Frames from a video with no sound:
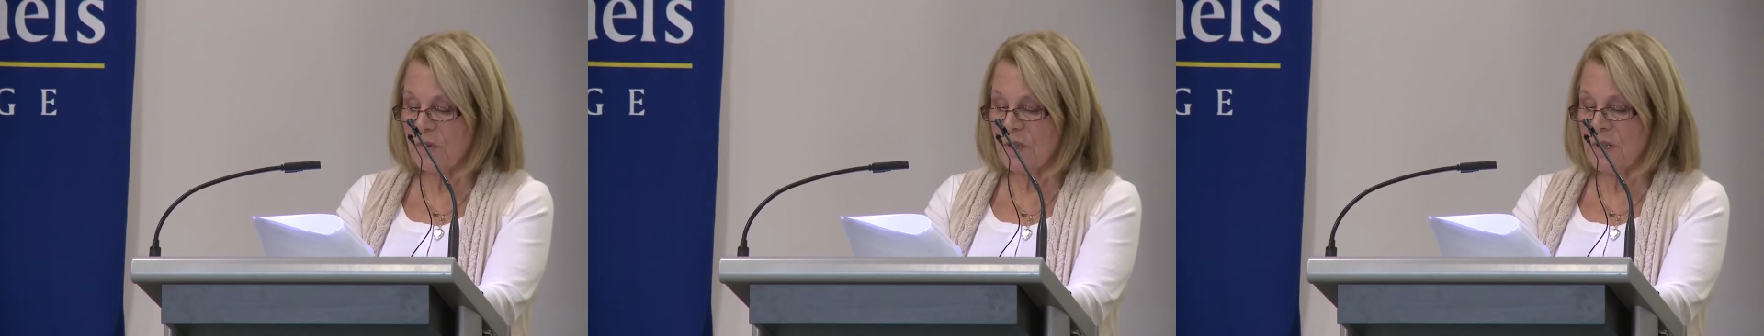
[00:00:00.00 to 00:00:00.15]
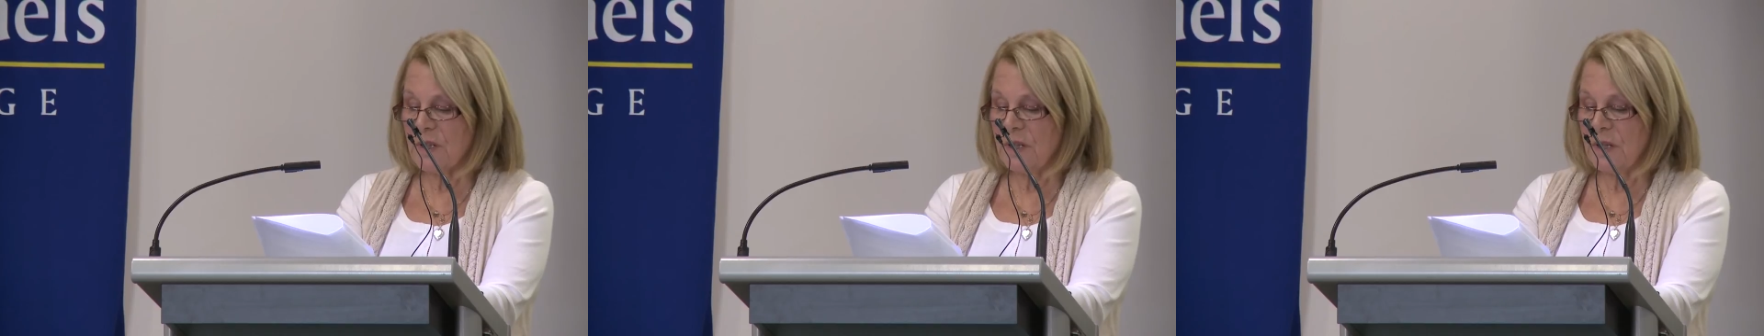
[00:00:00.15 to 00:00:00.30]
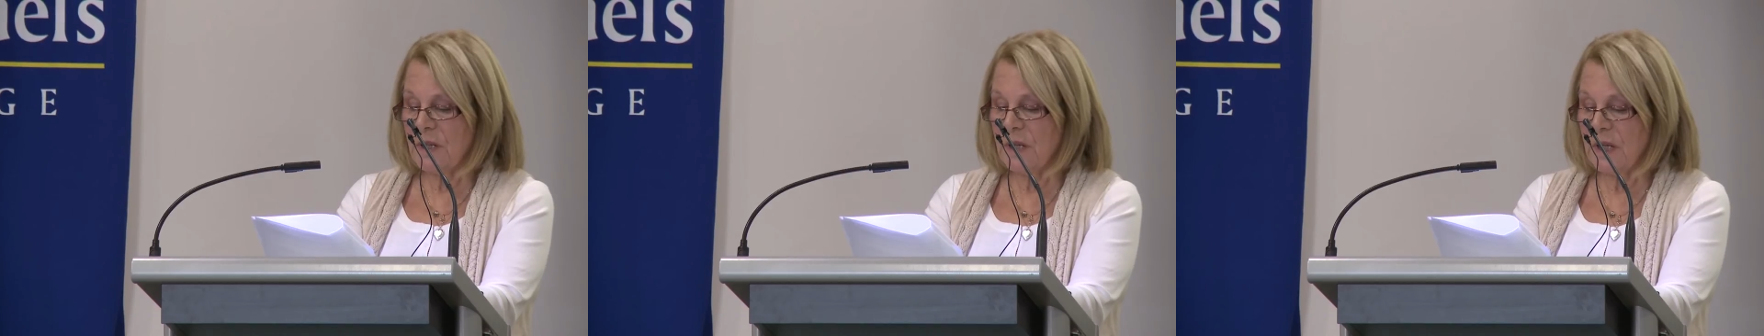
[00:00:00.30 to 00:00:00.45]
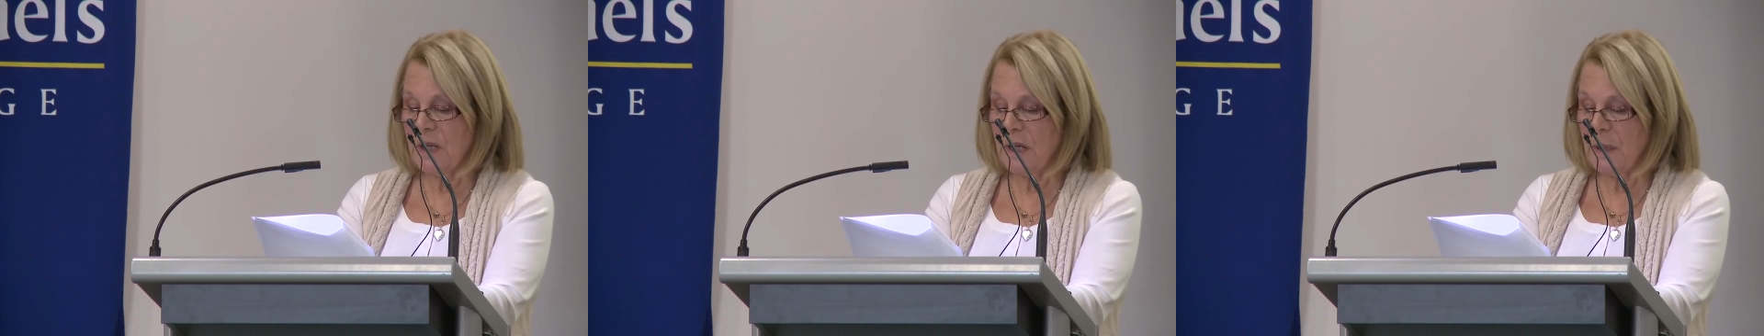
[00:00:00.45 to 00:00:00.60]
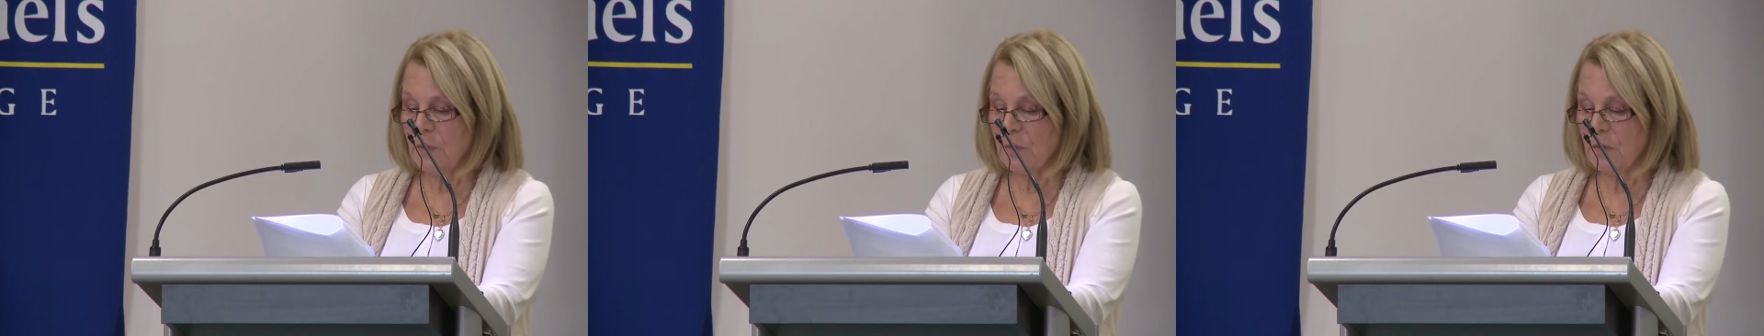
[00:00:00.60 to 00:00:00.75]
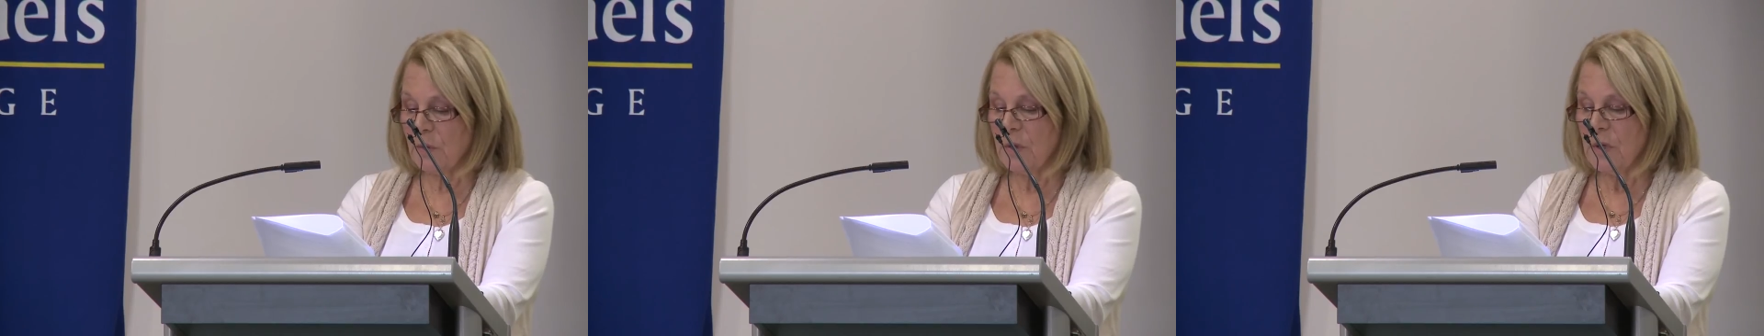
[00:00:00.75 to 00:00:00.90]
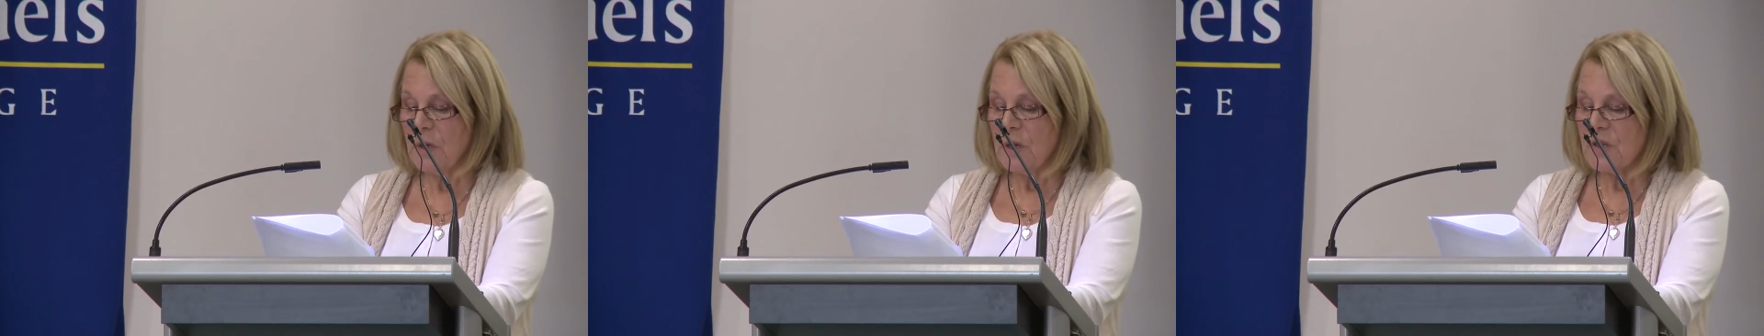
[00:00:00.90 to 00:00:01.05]
written in
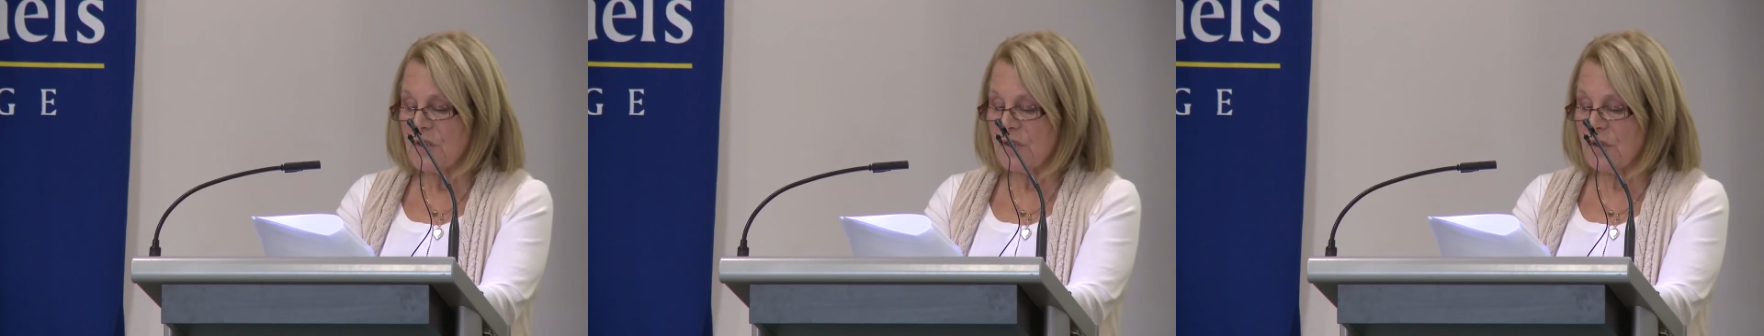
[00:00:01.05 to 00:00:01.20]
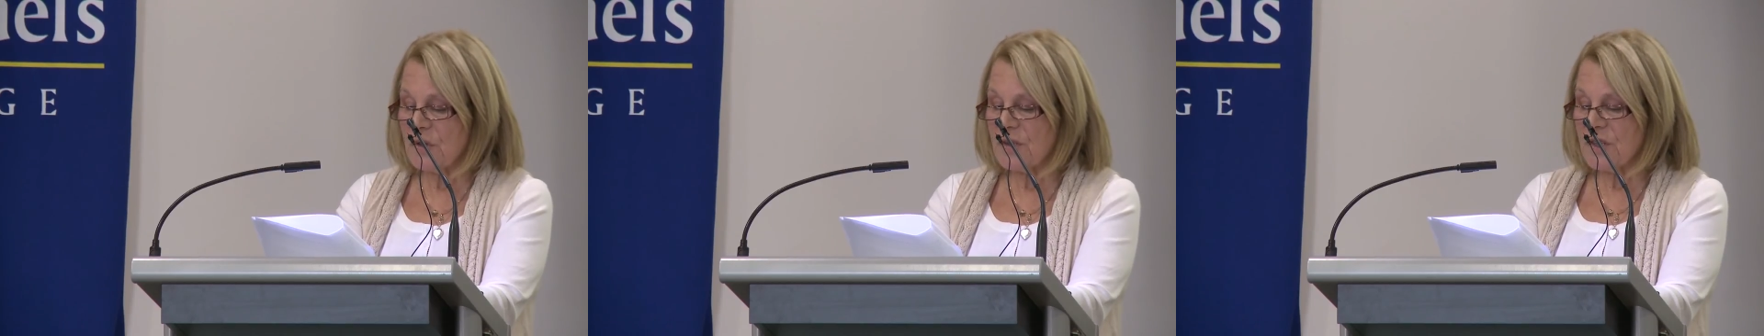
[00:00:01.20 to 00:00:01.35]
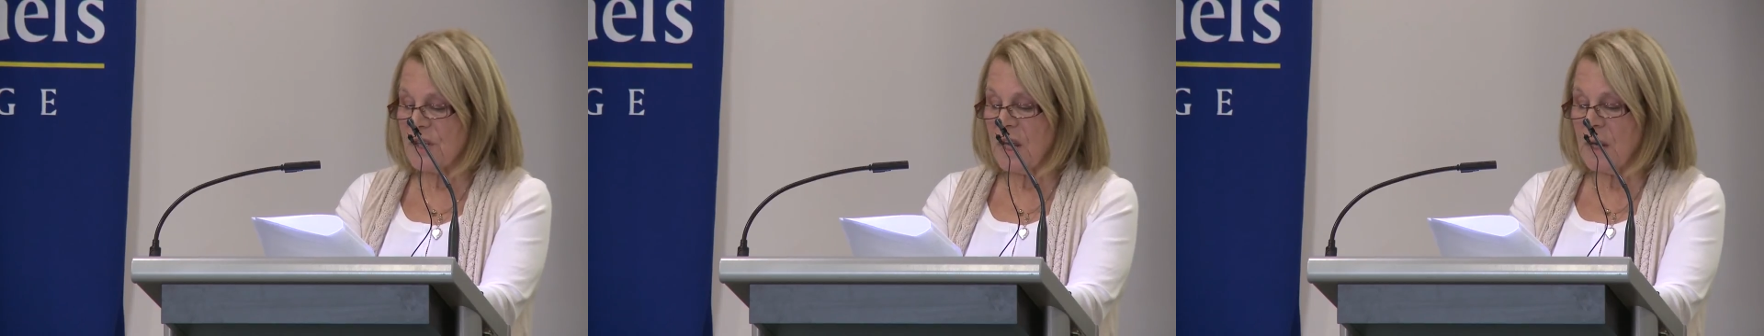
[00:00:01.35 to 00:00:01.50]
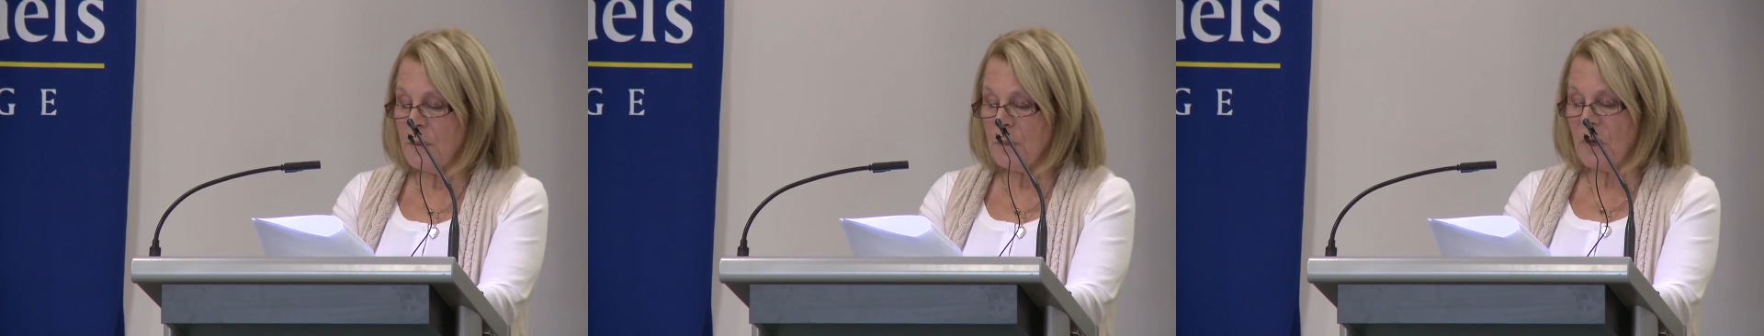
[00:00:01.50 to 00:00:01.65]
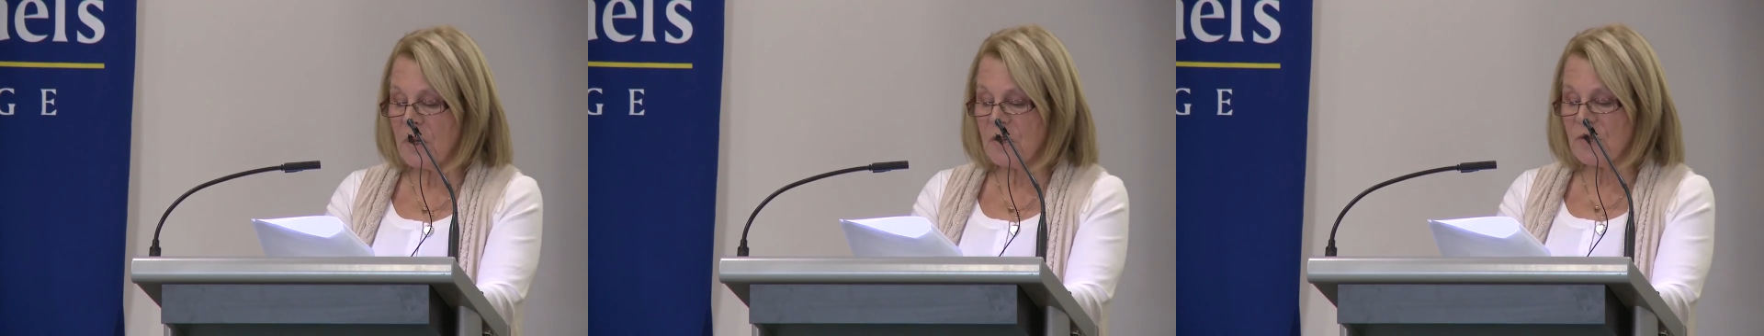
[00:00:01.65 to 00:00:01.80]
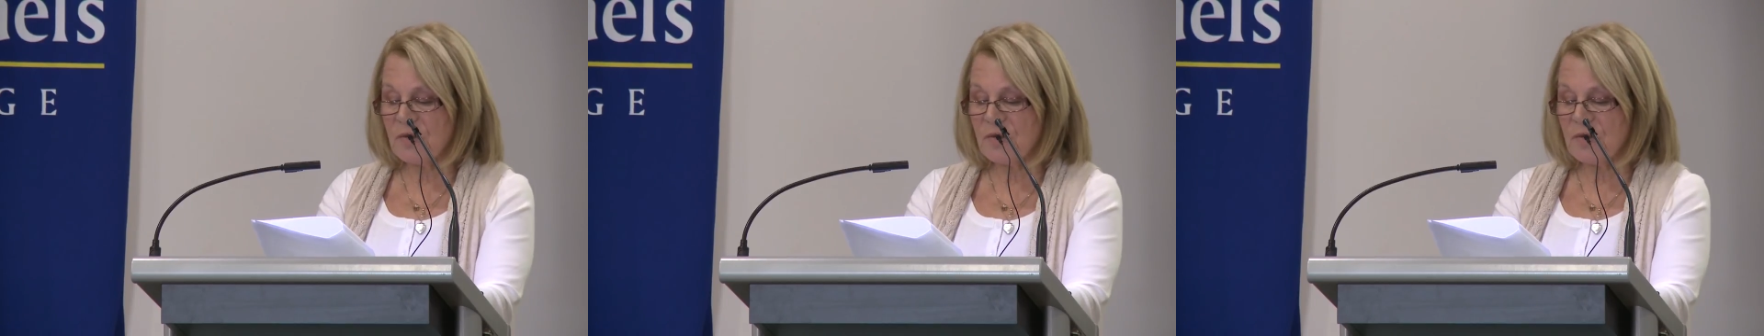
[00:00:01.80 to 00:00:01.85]
Hebrew, so Tamar